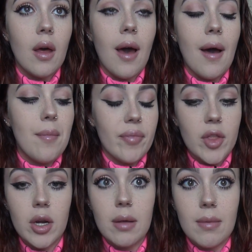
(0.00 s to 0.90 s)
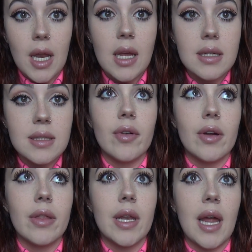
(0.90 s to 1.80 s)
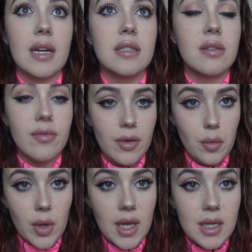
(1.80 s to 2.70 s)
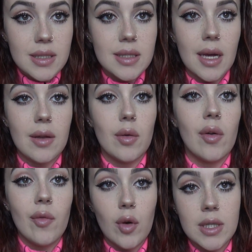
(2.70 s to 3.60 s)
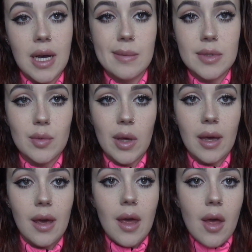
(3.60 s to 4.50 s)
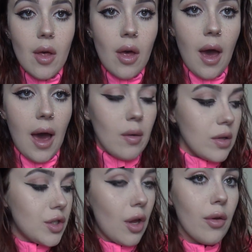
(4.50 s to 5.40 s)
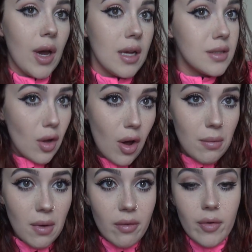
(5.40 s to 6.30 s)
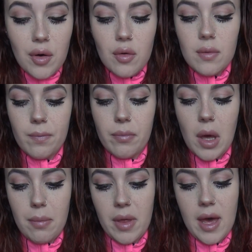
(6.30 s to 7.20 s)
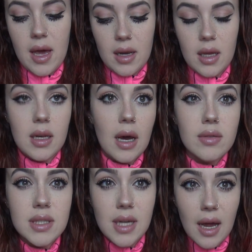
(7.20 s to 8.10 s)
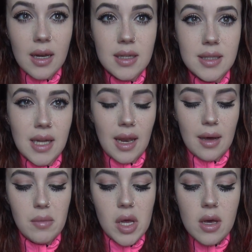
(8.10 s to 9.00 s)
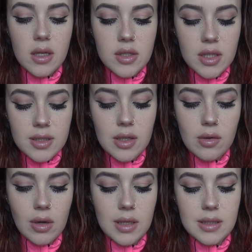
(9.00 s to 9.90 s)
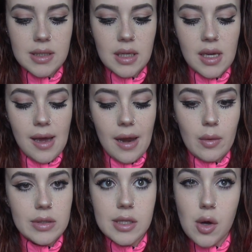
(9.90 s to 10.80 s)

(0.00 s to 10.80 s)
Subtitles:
30 minutes for the next few weeks. I do it 4 times a week. I will show you guys on my phone my plan and how it's kind of set up, just so you can see kind of what's